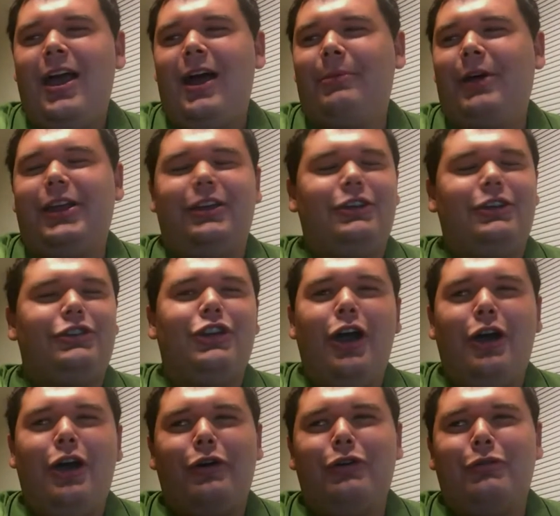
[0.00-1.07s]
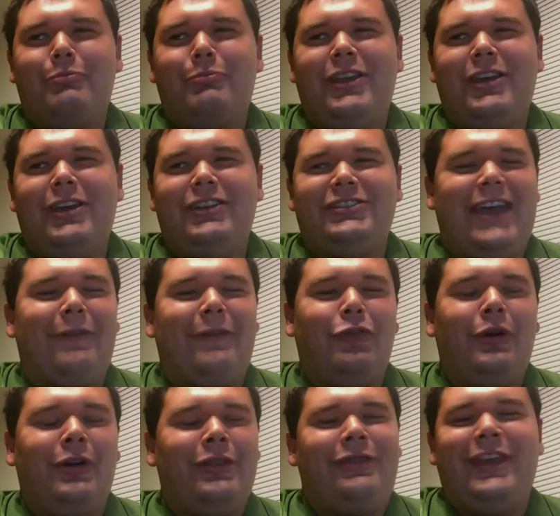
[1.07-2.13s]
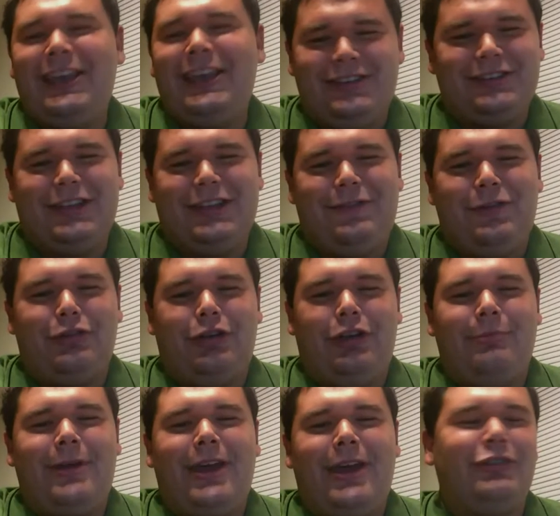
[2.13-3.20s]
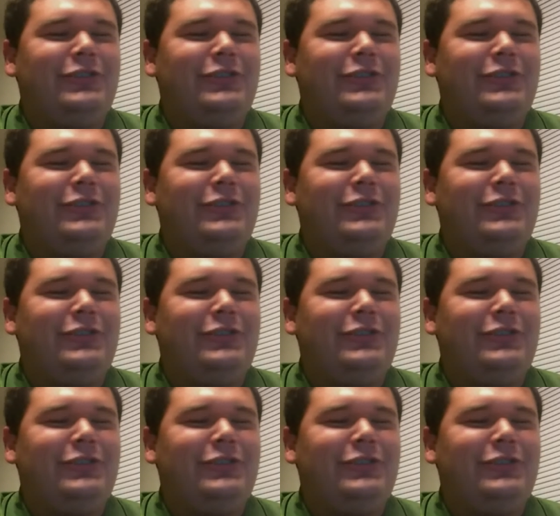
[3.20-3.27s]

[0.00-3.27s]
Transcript: I'm like, no, because everyone thinks he's leaving Green Bay,